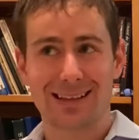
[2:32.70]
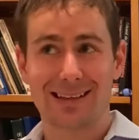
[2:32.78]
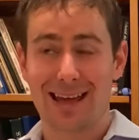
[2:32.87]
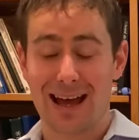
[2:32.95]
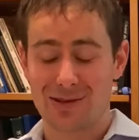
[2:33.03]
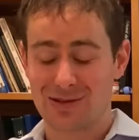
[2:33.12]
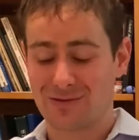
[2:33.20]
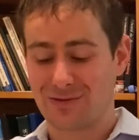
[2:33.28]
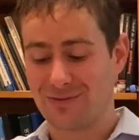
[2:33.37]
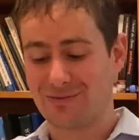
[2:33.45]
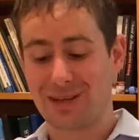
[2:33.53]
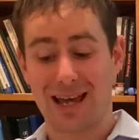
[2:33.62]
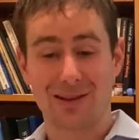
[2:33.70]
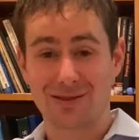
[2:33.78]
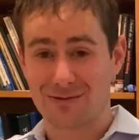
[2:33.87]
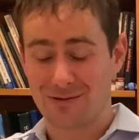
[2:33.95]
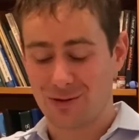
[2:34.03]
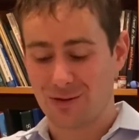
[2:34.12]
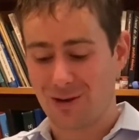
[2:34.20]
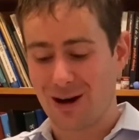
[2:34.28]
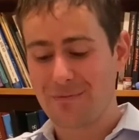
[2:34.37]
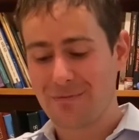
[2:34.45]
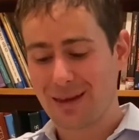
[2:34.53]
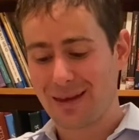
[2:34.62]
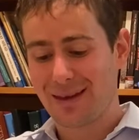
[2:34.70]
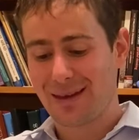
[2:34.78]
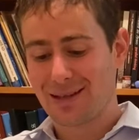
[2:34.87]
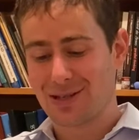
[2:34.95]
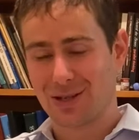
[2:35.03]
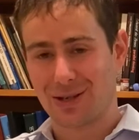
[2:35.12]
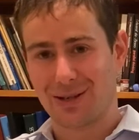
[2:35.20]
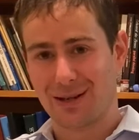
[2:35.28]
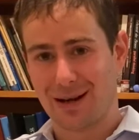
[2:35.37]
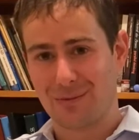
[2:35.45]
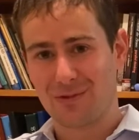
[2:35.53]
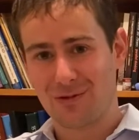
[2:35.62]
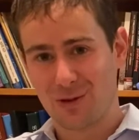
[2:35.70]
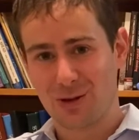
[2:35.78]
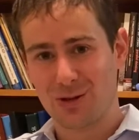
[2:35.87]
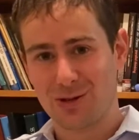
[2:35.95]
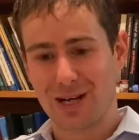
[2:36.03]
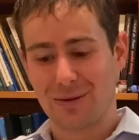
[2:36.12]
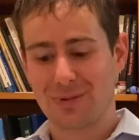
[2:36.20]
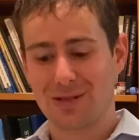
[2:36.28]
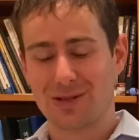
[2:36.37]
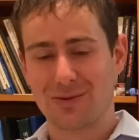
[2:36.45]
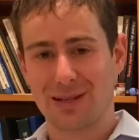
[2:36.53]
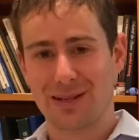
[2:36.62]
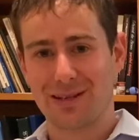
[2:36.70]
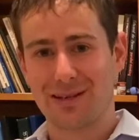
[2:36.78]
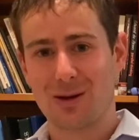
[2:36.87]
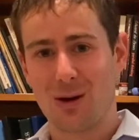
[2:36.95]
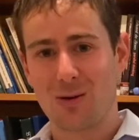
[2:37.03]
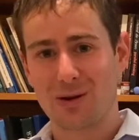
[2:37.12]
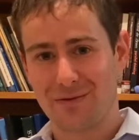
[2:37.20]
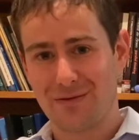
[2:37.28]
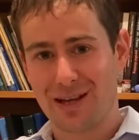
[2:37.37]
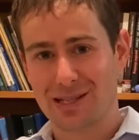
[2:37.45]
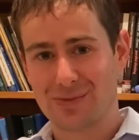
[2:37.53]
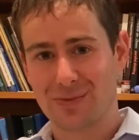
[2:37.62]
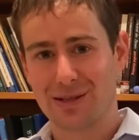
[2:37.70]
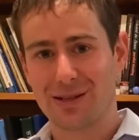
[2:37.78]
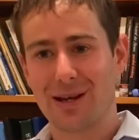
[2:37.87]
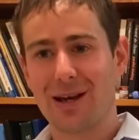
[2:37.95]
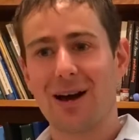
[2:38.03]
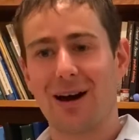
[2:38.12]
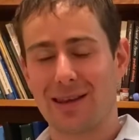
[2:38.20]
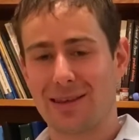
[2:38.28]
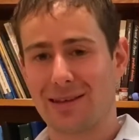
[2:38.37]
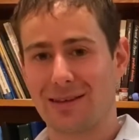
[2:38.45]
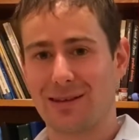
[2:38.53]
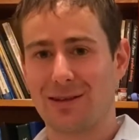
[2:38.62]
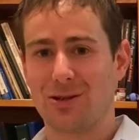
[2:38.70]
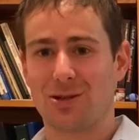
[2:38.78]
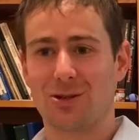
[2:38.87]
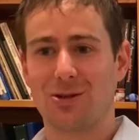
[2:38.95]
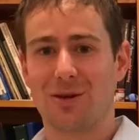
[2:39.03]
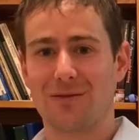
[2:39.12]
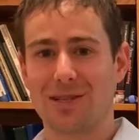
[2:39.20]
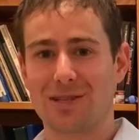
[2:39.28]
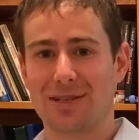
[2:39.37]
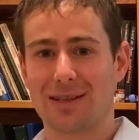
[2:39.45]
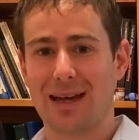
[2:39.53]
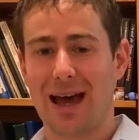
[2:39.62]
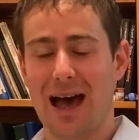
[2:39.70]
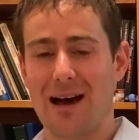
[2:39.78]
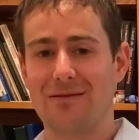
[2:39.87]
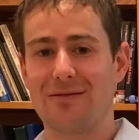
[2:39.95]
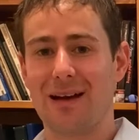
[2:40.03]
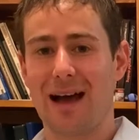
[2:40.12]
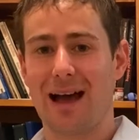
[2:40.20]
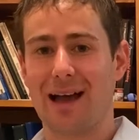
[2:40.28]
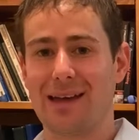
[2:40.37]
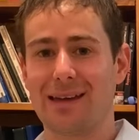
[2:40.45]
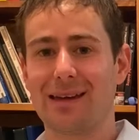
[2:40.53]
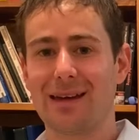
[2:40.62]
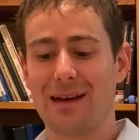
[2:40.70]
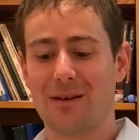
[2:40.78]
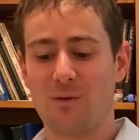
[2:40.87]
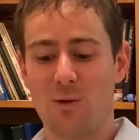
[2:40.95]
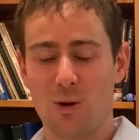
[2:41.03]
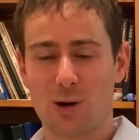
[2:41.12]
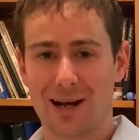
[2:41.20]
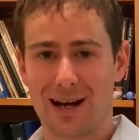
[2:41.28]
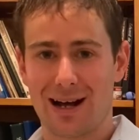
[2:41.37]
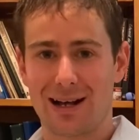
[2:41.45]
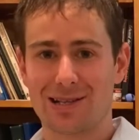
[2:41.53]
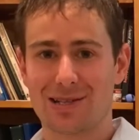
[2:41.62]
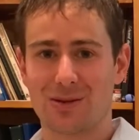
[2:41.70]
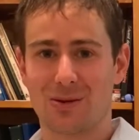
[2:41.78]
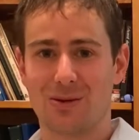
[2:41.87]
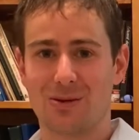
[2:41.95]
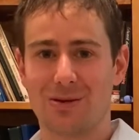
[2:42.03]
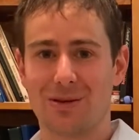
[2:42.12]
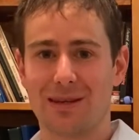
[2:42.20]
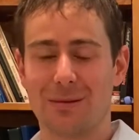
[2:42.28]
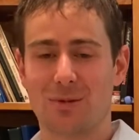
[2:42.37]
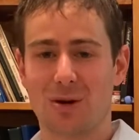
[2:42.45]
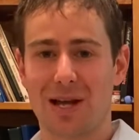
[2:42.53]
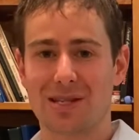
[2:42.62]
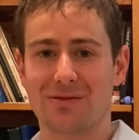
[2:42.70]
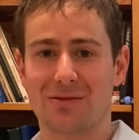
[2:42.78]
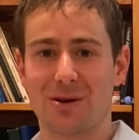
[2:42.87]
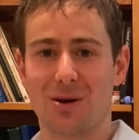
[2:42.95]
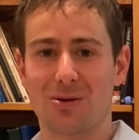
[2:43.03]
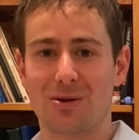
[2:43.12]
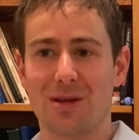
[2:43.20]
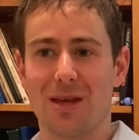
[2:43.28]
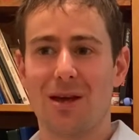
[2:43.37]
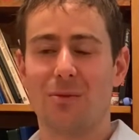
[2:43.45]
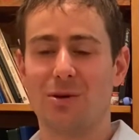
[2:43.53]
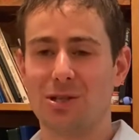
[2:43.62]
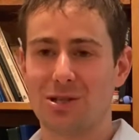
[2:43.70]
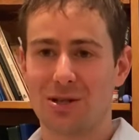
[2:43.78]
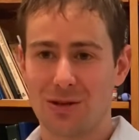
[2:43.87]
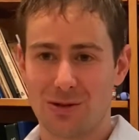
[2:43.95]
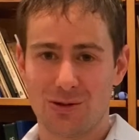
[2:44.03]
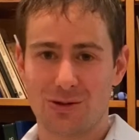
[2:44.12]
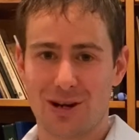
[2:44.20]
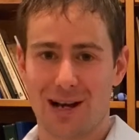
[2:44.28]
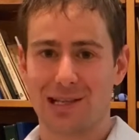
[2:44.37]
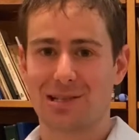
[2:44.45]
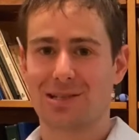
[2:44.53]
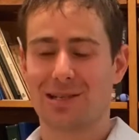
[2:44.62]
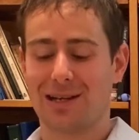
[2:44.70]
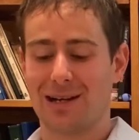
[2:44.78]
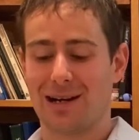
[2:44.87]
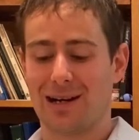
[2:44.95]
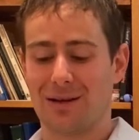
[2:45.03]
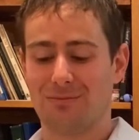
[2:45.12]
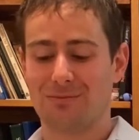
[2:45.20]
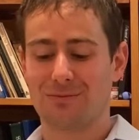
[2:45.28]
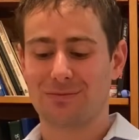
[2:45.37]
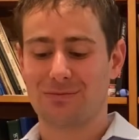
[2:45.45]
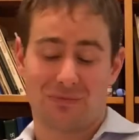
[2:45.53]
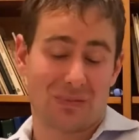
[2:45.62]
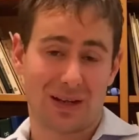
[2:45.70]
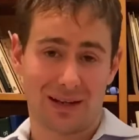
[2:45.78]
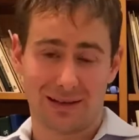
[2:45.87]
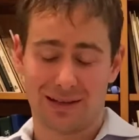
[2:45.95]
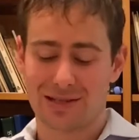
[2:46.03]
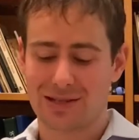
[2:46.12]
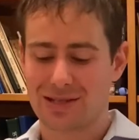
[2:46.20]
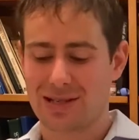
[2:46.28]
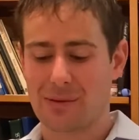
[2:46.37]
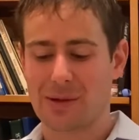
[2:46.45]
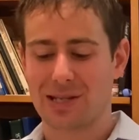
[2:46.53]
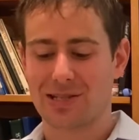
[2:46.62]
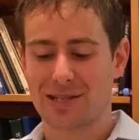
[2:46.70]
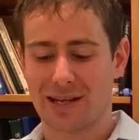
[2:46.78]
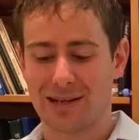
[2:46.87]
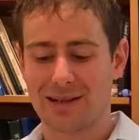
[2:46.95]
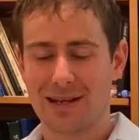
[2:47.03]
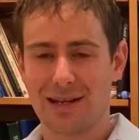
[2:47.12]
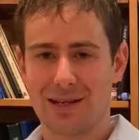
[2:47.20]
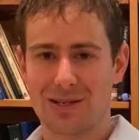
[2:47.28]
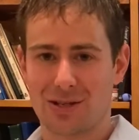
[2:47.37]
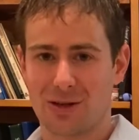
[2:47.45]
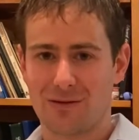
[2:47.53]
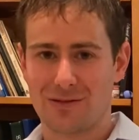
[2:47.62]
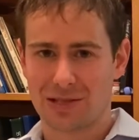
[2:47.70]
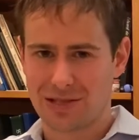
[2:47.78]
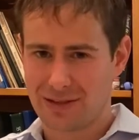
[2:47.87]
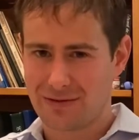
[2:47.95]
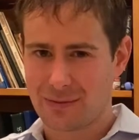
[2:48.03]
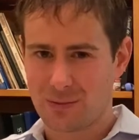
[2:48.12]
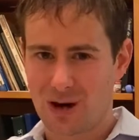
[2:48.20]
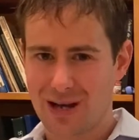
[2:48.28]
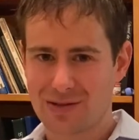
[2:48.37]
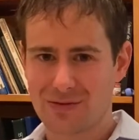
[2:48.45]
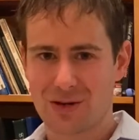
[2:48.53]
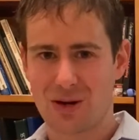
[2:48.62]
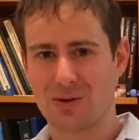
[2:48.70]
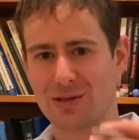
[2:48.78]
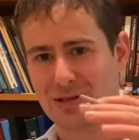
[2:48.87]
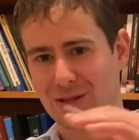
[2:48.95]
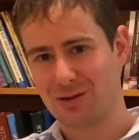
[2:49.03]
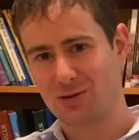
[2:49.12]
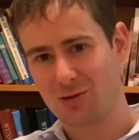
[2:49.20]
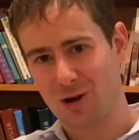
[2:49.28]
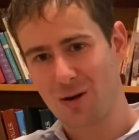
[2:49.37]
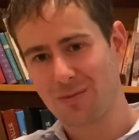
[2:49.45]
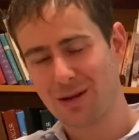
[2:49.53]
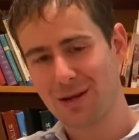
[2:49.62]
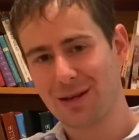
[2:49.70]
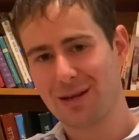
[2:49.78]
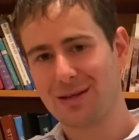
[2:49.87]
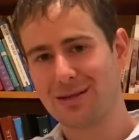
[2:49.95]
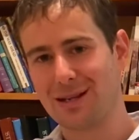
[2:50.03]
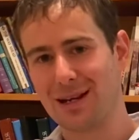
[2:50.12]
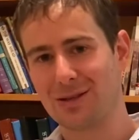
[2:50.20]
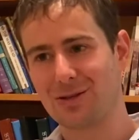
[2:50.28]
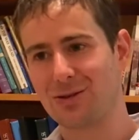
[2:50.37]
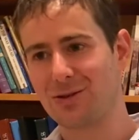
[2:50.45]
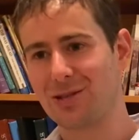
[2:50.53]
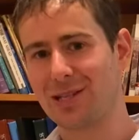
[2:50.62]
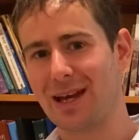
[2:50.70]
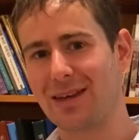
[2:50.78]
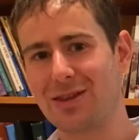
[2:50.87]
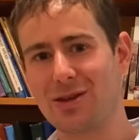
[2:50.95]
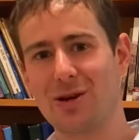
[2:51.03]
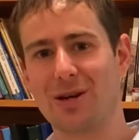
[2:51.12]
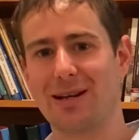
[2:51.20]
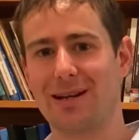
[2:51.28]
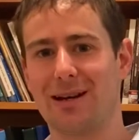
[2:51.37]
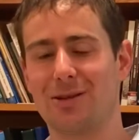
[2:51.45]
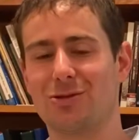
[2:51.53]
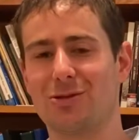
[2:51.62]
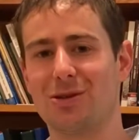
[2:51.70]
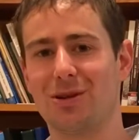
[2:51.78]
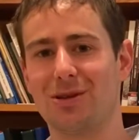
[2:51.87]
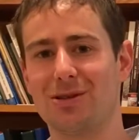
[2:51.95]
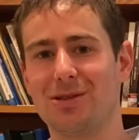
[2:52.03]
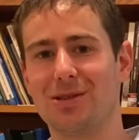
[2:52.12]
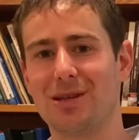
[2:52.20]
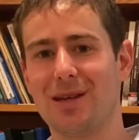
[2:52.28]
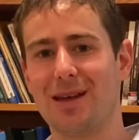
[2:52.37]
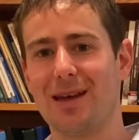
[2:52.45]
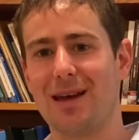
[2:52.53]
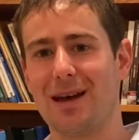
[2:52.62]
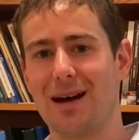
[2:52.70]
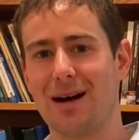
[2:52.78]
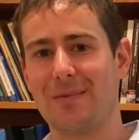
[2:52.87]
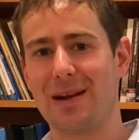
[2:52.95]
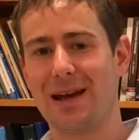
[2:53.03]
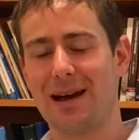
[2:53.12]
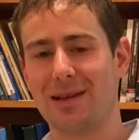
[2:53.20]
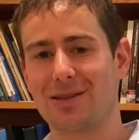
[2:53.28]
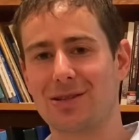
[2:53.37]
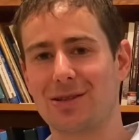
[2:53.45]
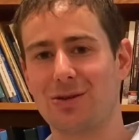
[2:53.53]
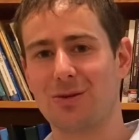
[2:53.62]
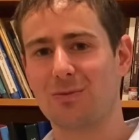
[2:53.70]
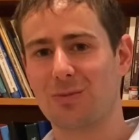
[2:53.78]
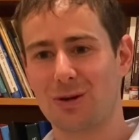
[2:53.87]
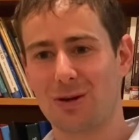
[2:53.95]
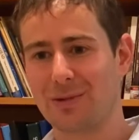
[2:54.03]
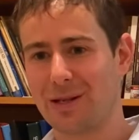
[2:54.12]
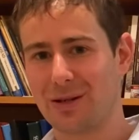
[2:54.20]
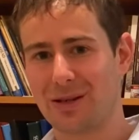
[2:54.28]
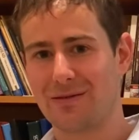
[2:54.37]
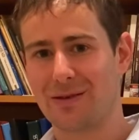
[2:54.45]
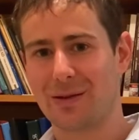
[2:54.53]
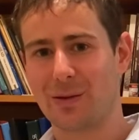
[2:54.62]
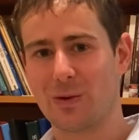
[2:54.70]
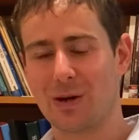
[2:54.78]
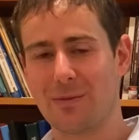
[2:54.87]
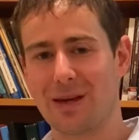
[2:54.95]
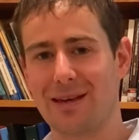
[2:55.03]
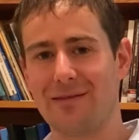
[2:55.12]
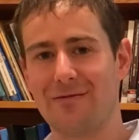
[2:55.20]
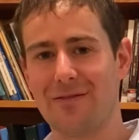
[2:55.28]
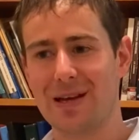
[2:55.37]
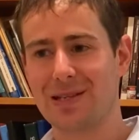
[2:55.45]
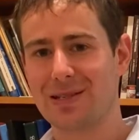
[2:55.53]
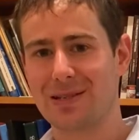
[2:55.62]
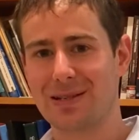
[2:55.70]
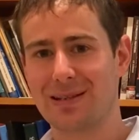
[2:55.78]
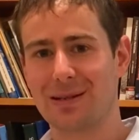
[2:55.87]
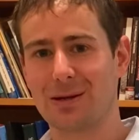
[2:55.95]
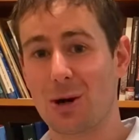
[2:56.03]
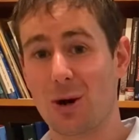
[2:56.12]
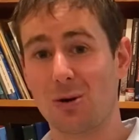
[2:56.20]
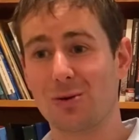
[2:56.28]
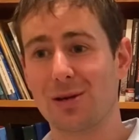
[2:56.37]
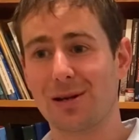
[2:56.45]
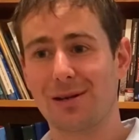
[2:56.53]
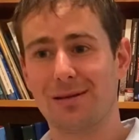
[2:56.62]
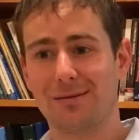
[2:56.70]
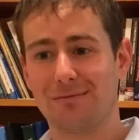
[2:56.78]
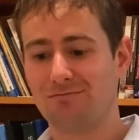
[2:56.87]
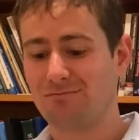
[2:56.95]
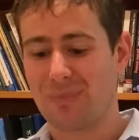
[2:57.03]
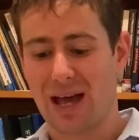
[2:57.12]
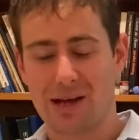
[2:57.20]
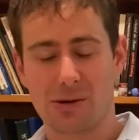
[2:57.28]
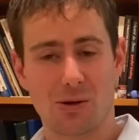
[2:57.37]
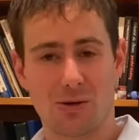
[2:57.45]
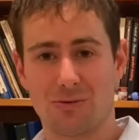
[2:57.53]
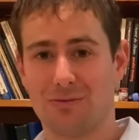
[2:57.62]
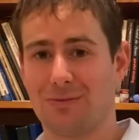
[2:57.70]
counted for, right? So now, before you jump into any gold investment, I think that you should obviously have a forecast on the price of gold, which you trust at least to some extent. So obviously, if the price of gold is going to drop down to, say, $1,300 an ounce, you're probably not even going to want to be investing in gold at all,